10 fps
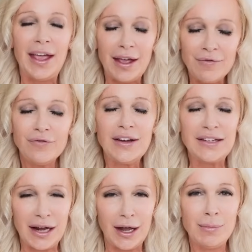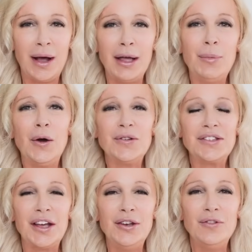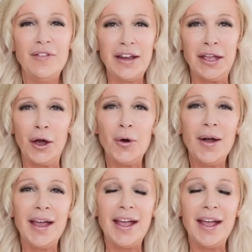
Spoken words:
every time I post a new video.